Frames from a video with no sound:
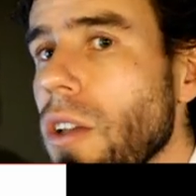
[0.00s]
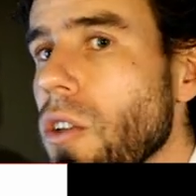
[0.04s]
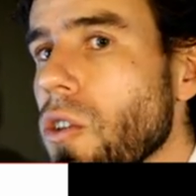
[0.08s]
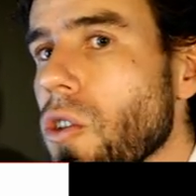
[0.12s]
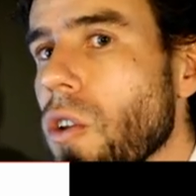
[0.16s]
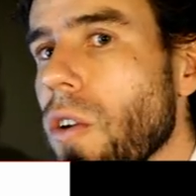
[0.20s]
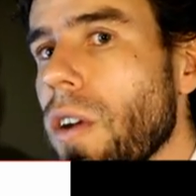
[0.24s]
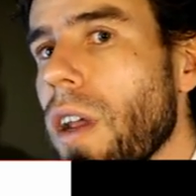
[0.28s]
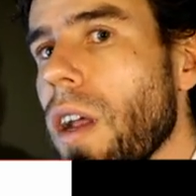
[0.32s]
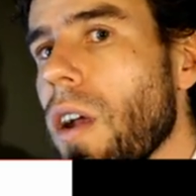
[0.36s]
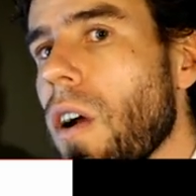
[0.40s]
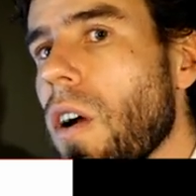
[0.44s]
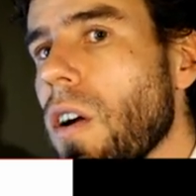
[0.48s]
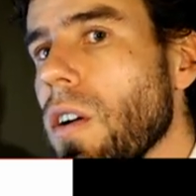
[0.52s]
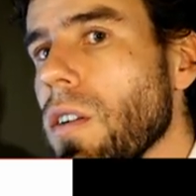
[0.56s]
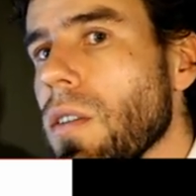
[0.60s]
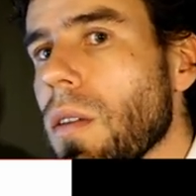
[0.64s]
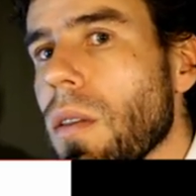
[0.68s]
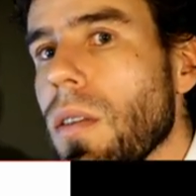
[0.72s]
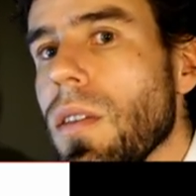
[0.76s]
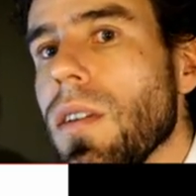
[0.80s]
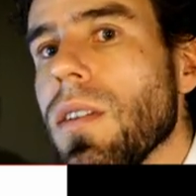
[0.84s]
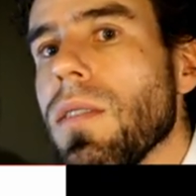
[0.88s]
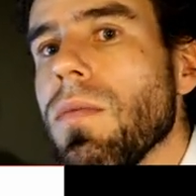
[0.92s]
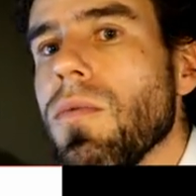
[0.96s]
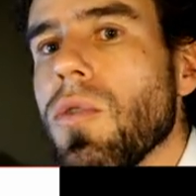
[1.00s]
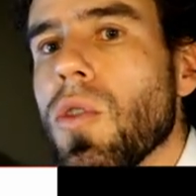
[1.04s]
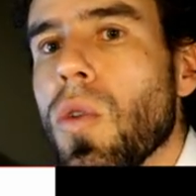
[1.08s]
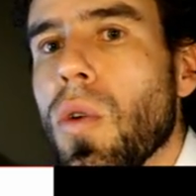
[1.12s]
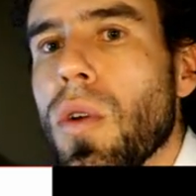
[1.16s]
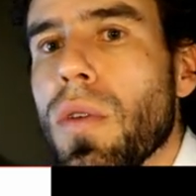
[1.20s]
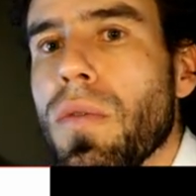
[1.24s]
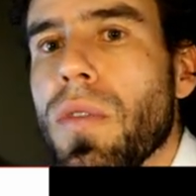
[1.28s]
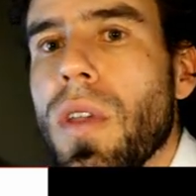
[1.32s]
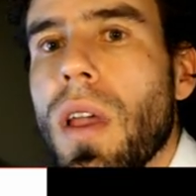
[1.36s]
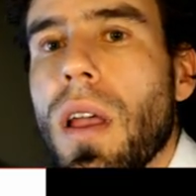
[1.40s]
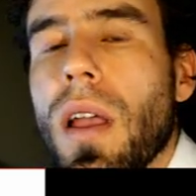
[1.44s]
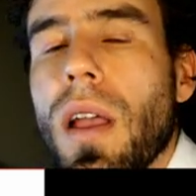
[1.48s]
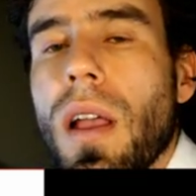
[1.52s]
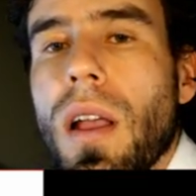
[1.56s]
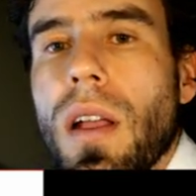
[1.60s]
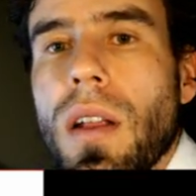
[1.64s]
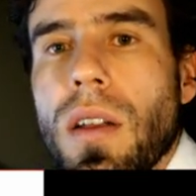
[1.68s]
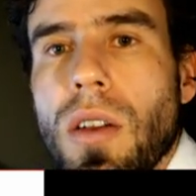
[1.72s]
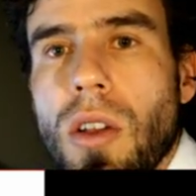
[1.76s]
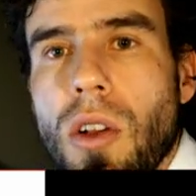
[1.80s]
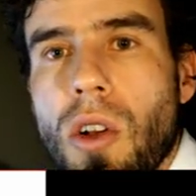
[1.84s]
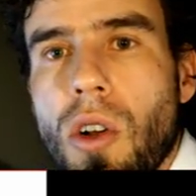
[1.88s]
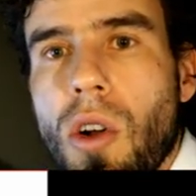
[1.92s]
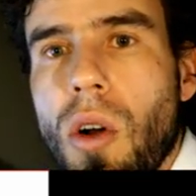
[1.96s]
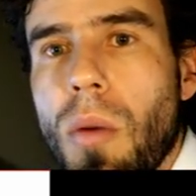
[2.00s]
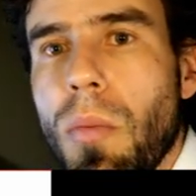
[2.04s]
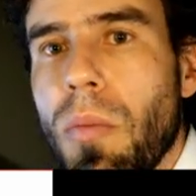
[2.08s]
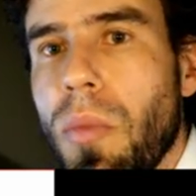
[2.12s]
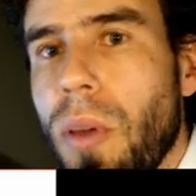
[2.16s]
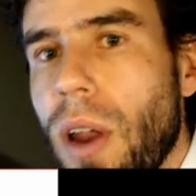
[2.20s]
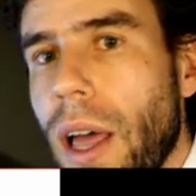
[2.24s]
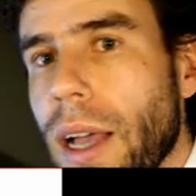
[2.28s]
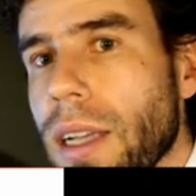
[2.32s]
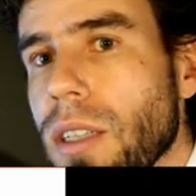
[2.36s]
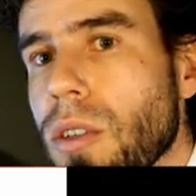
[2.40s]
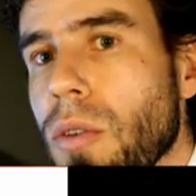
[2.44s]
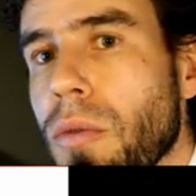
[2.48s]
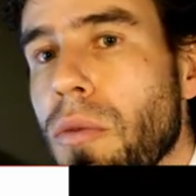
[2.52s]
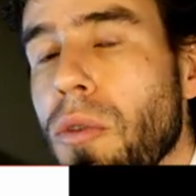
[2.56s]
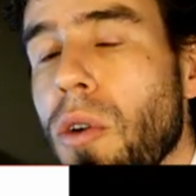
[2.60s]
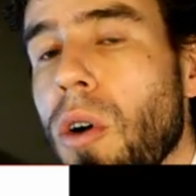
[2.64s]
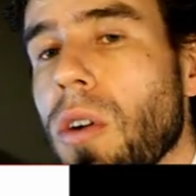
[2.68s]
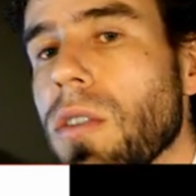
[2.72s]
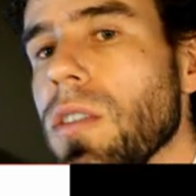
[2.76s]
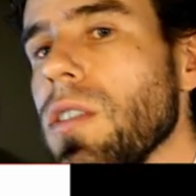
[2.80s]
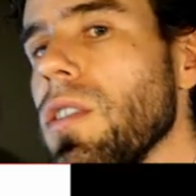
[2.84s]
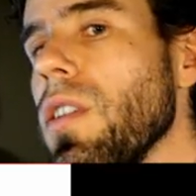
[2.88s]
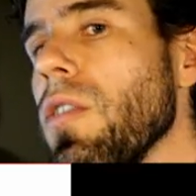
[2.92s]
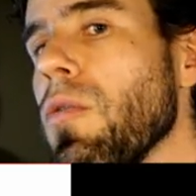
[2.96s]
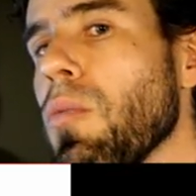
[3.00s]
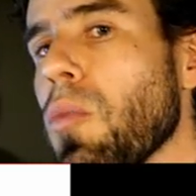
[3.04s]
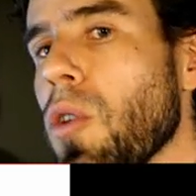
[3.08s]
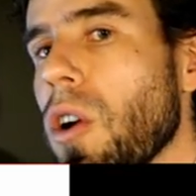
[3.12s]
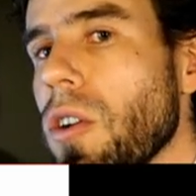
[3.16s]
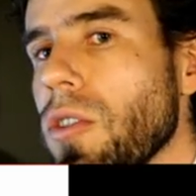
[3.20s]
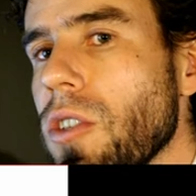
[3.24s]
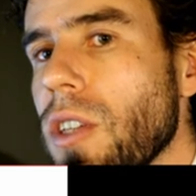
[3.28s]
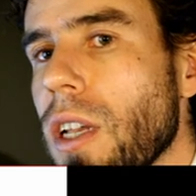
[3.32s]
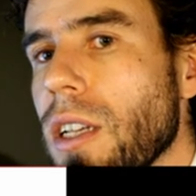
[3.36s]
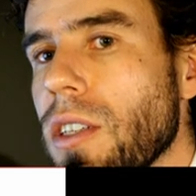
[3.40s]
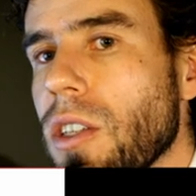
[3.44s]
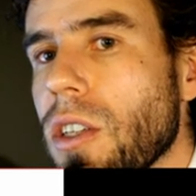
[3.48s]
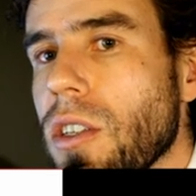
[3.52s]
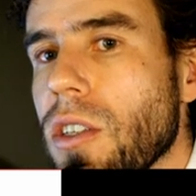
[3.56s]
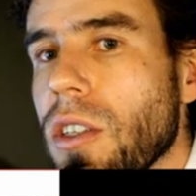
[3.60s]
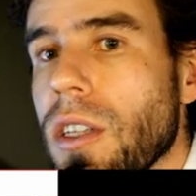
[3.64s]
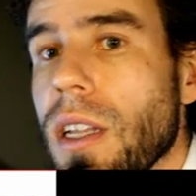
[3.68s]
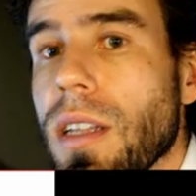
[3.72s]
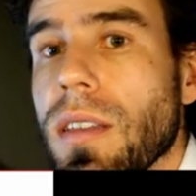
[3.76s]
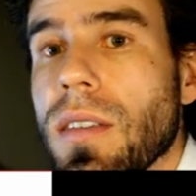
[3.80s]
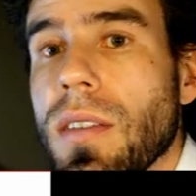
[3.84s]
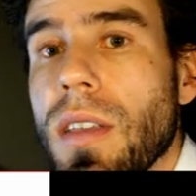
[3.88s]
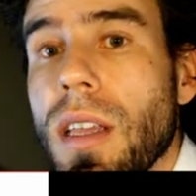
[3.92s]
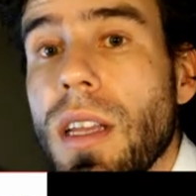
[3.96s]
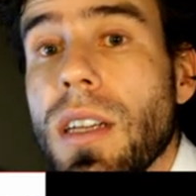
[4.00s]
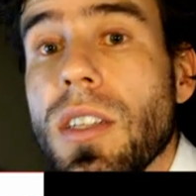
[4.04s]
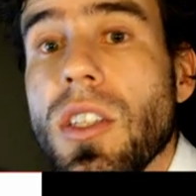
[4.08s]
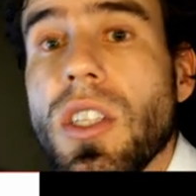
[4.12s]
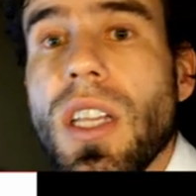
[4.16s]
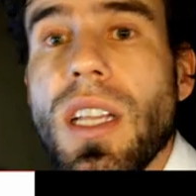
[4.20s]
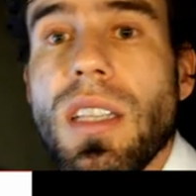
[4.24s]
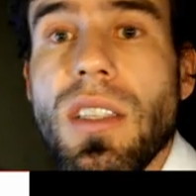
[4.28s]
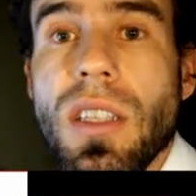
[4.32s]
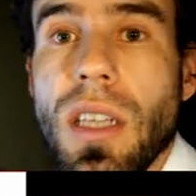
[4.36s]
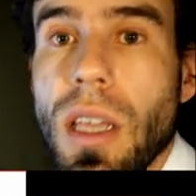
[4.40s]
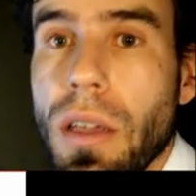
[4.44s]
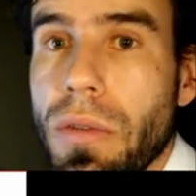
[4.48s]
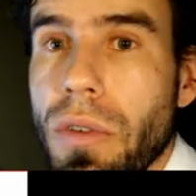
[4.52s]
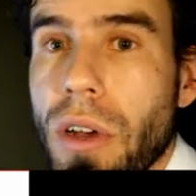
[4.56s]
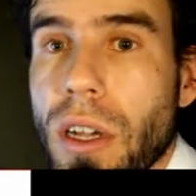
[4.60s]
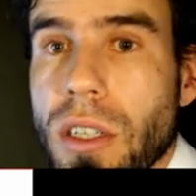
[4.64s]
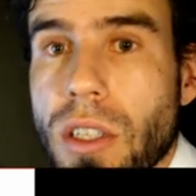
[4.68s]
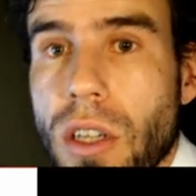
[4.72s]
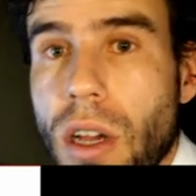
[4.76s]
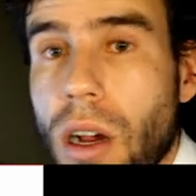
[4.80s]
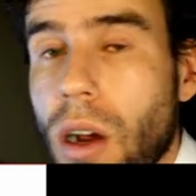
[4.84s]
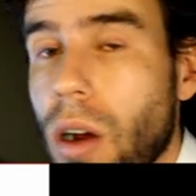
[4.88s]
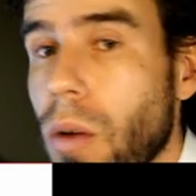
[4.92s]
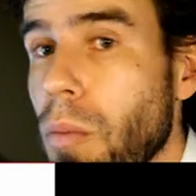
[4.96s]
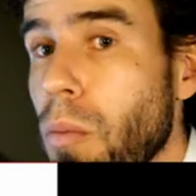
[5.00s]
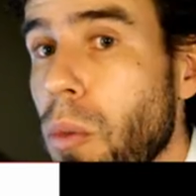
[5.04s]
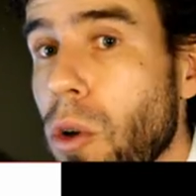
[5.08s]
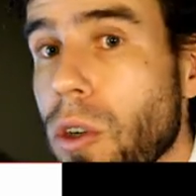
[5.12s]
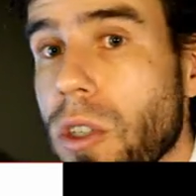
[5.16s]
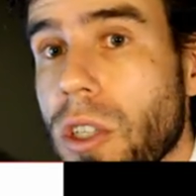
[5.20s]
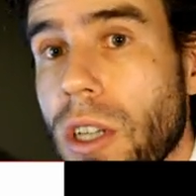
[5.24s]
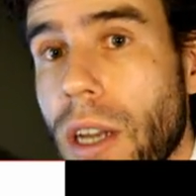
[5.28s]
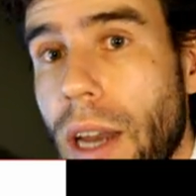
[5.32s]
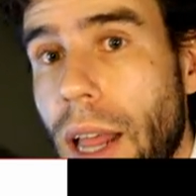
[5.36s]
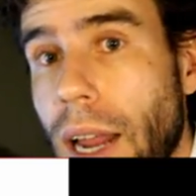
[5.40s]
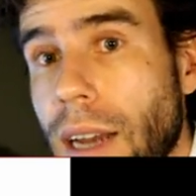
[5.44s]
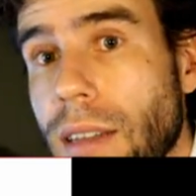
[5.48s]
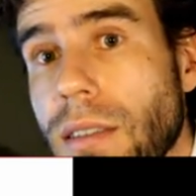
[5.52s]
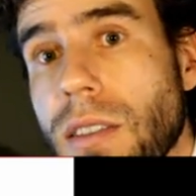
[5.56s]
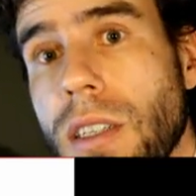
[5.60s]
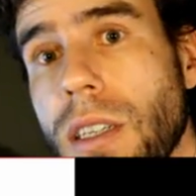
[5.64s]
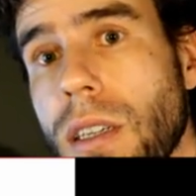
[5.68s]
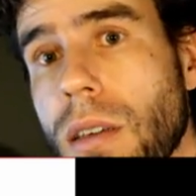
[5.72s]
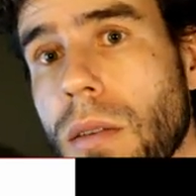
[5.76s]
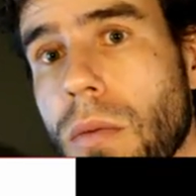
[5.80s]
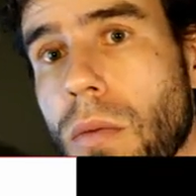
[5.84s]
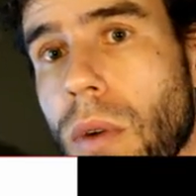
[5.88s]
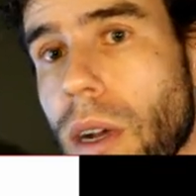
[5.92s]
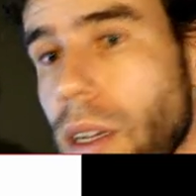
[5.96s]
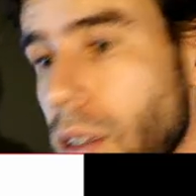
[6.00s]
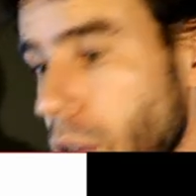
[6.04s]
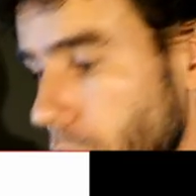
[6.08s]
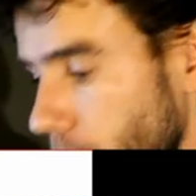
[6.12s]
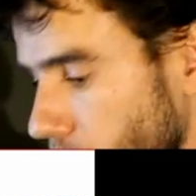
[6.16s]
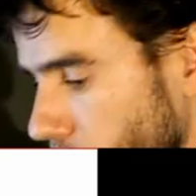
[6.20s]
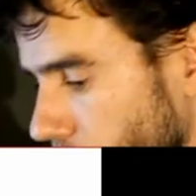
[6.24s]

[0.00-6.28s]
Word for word: So they are the sort of the, the complex of cognitive processes that in a sense give us our personality, right?